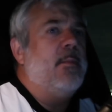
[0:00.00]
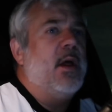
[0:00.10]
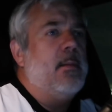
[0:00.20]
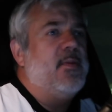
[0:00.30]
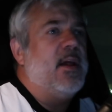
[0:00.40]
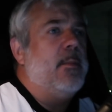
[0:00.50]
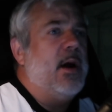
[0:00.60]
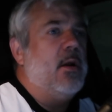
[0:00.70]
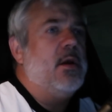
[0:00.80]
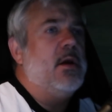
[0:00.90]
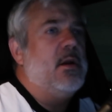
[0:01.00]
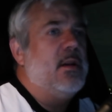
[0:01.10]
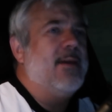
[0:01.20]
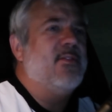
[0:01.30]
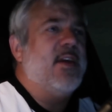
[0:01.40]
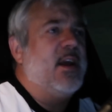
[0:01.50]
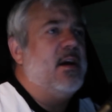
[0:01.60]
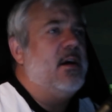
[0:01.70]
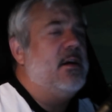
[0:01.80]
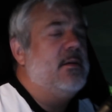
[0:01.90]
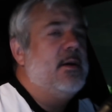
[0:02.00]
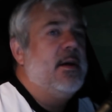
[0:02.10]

I'm not upset about it. And I was like, Huh?